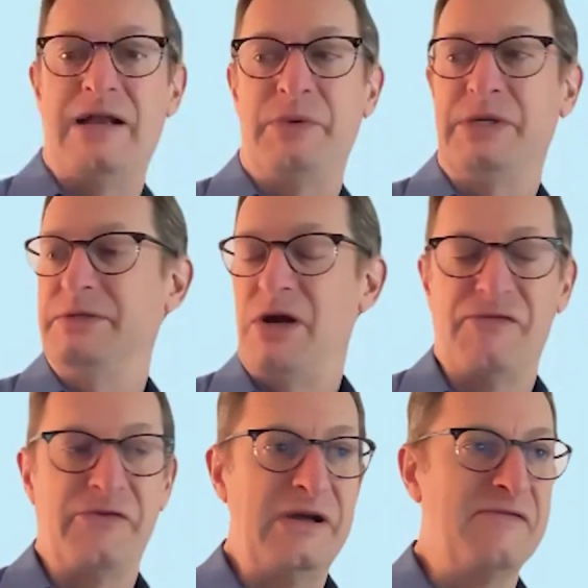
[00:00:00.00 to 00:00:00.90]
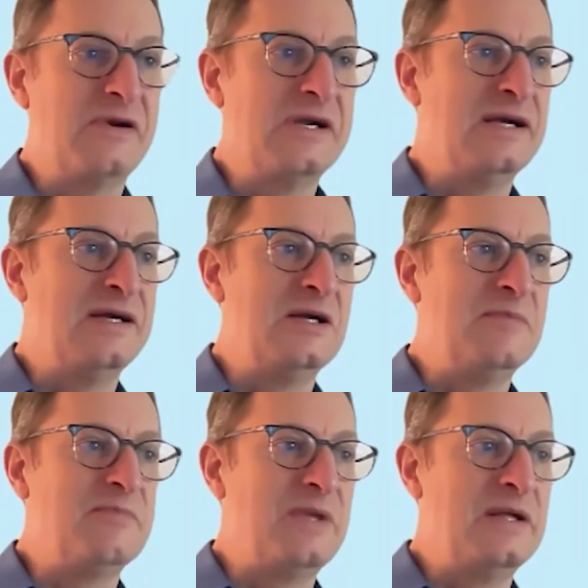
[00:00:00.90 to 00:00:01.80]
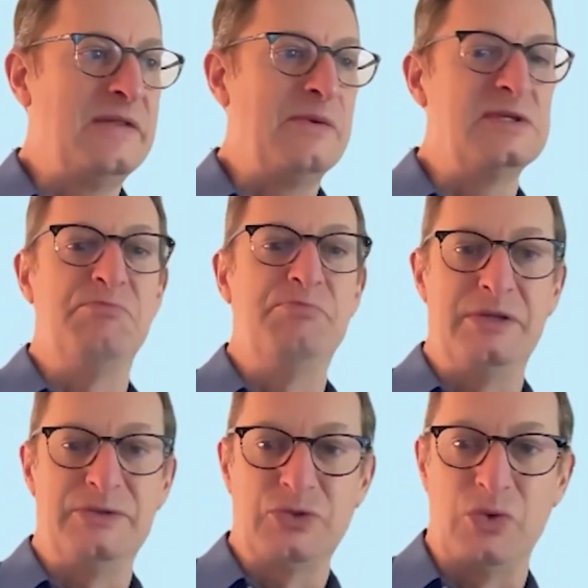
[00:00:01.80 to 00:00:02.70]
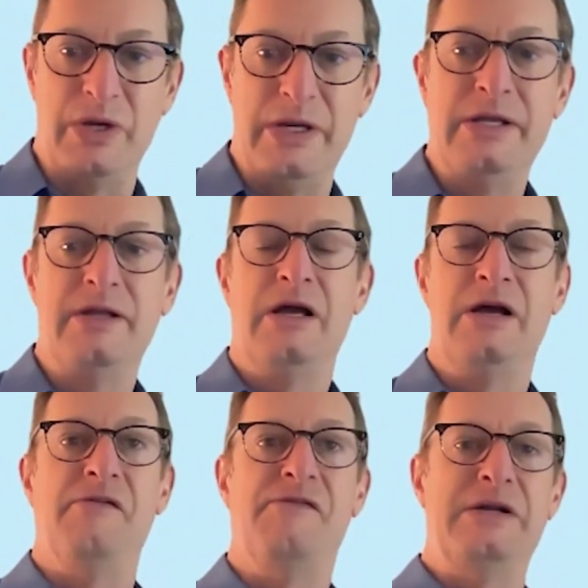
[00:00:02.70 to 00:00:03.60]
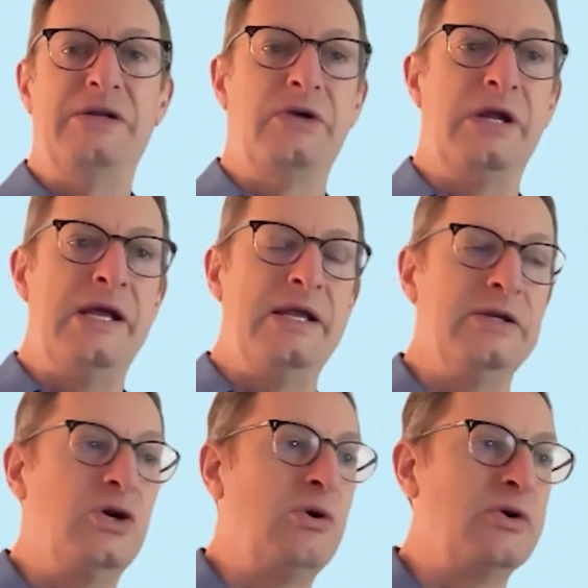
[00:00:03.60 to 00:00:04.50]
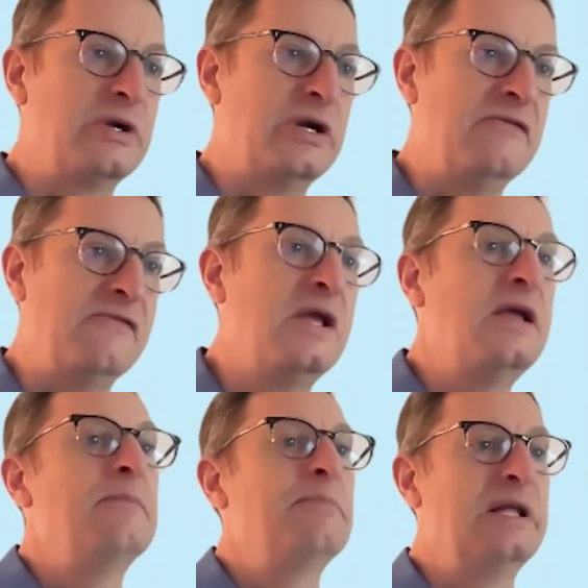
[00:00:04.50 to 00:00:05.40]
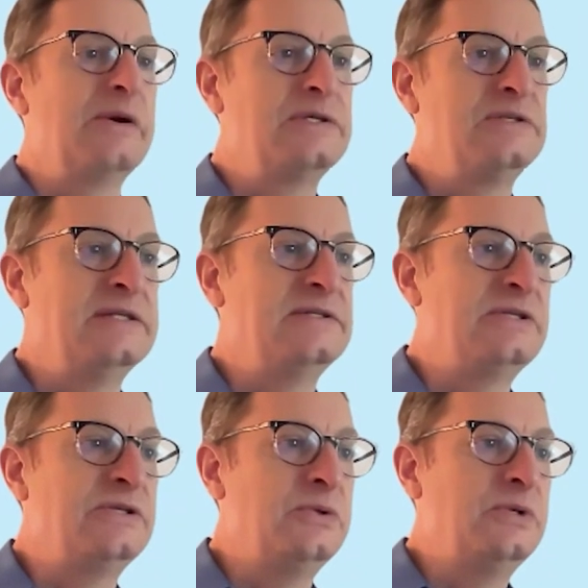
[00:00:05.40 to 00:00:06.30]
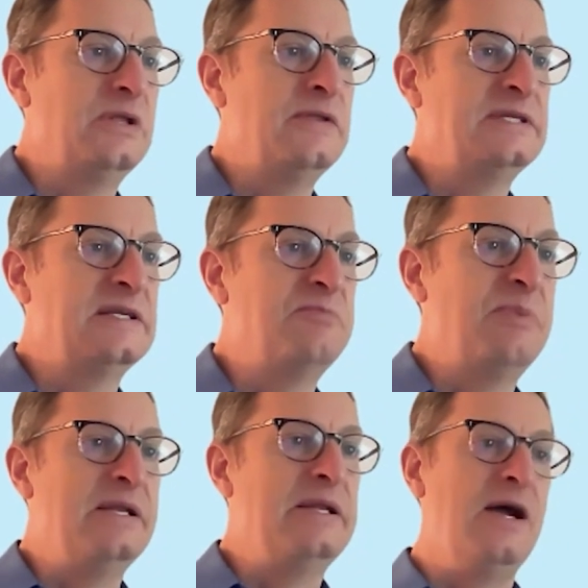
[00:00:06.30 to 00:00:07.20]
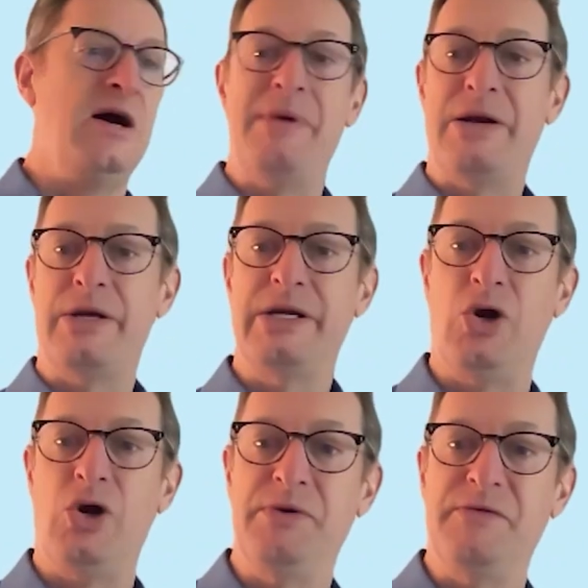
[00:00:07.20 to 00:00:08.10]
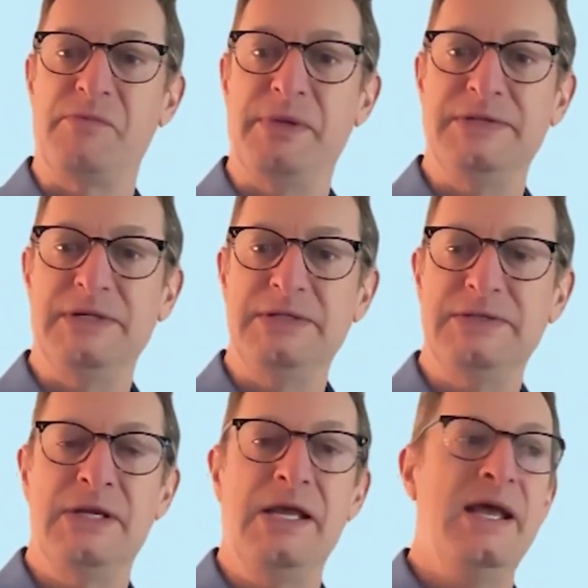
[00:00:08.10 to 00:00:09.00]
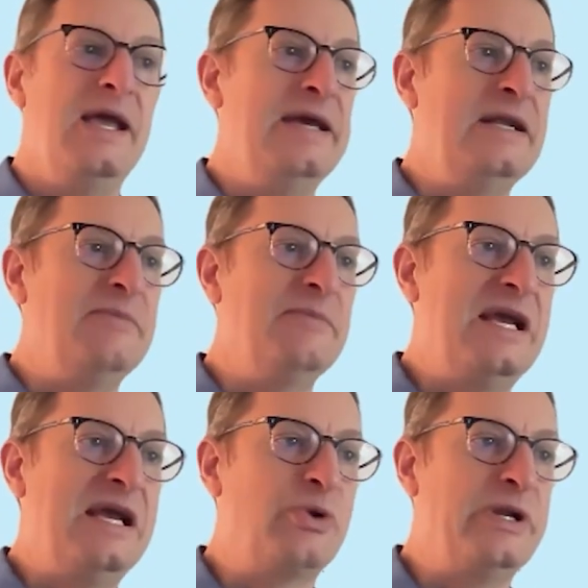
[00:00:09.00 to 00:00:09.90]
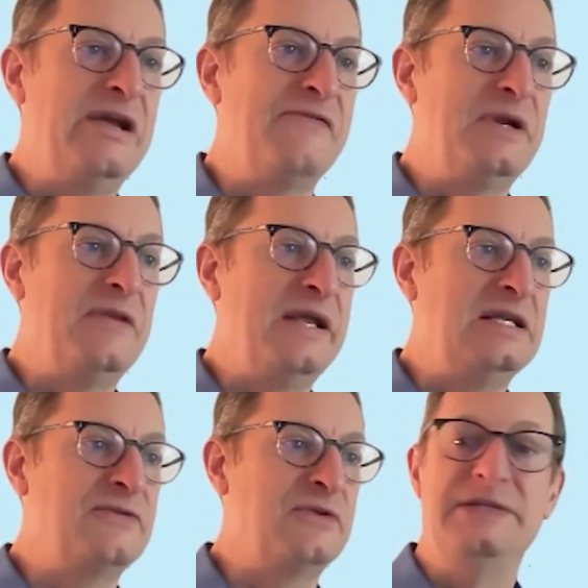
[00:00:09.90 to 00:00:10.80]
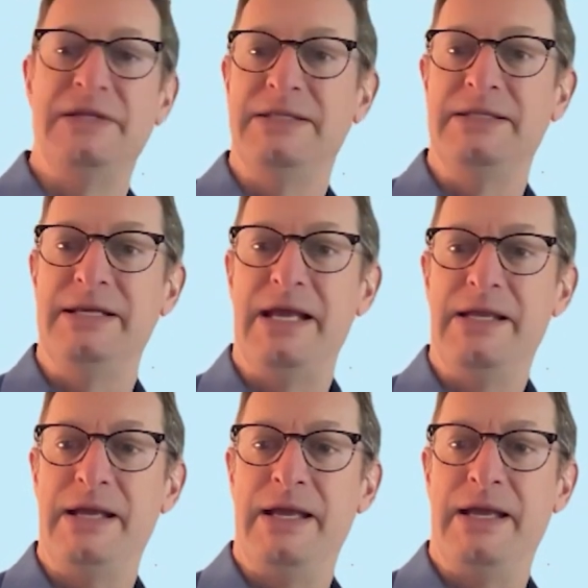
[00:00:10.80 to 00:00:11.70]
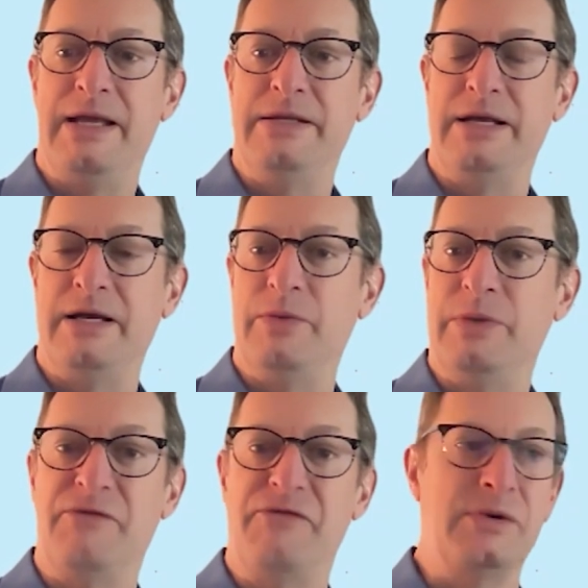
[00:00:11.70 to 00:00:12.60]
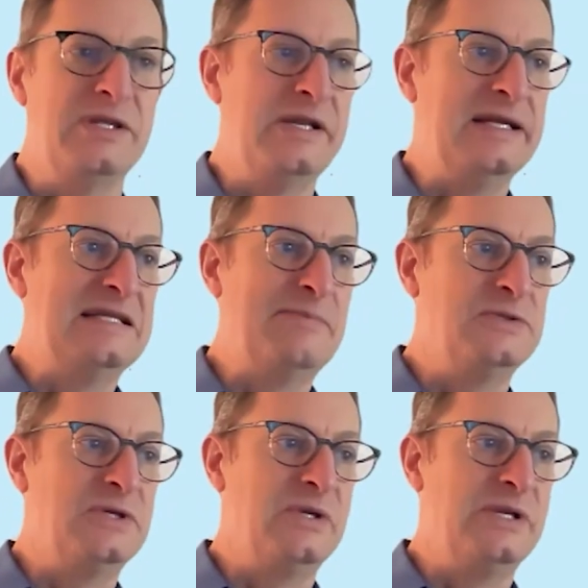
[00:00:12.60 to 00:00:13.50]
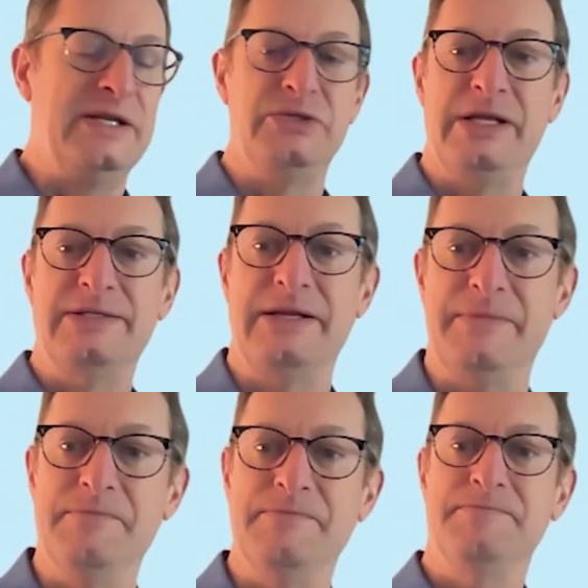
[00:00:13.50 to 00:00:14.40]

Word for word: Thank you. talk forever. Um, uh, that was Bill Troy, uh, founder and co-owner of Polaris Institute. This has been America Open for Business. And I'm Cameron Heffernan. Thanks for listening today. And uh, we look forward to the next episode and catch you next time.